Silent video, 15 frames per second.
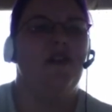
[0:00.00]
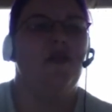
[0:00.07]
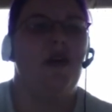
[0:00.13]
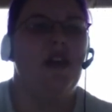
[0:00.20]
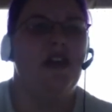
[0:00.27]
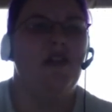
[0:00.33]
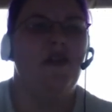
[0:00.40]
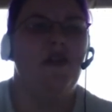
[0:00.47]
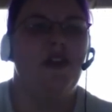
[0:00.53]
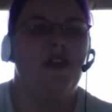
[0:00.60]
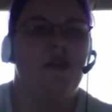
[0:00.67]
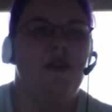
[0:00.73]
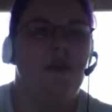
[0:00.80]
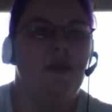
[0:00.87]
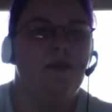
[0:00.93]
a
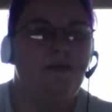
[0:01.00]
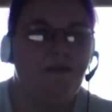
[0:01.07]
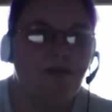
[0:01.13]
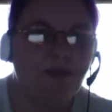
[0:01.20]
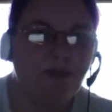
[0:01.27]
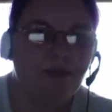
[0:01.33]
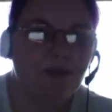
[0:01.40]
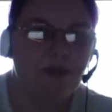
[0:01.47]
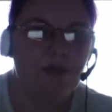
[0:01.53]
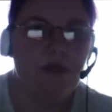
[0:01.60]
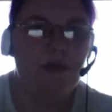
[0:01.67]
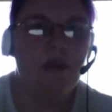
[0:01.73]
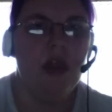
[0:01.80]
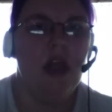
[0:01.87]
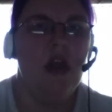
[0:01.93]
twenty-two-year-old
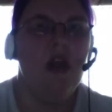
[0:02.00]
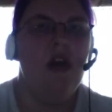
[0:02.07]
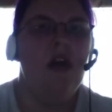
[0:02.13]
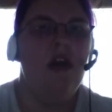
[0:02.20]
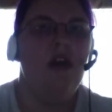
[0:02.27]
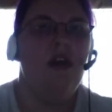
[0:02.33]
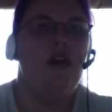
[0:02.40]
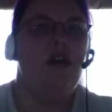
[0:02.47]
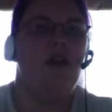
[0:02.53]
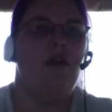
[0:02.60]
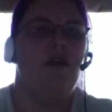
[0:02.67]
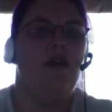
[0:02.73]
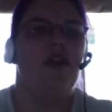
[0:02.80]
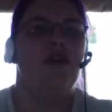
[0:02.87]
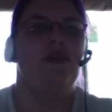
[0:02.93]
who
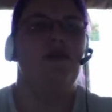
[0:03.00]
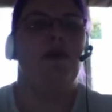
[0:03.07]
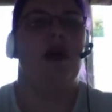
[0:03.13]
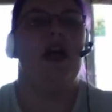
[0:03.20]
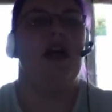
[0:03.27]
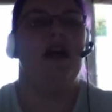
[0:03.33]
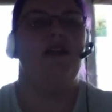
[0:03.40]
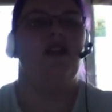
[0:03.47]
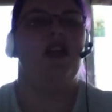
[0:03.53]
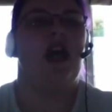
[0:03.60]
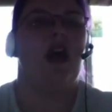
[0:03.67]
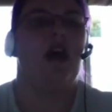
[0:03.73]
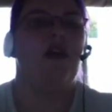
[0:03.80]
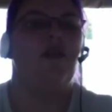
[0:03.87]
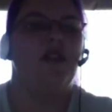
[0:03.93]
goes by
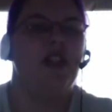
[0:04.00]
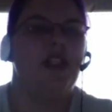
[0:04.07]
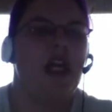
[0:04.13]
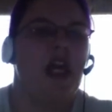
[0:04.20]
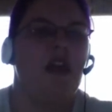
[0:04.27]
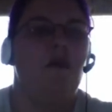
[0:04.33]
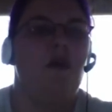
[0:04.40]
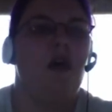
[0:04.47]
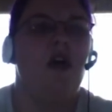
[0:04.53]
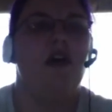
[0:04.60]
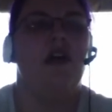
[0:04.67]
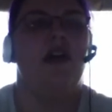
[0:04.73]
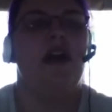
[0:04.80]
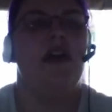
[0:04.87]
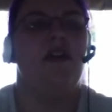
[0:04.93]
Scott or Scotty
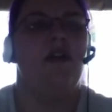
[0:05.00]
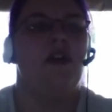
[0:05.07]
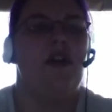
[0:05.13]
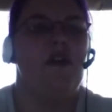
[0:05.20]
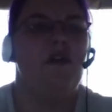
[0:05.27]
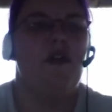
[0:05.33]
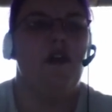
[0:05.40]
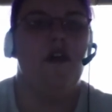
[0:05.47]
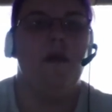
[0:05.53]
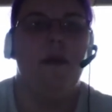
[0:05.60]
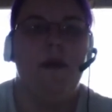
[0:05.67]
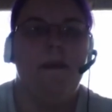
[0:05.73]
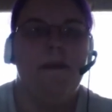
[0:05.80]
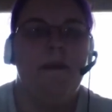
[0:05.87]
Walker here on YouTube.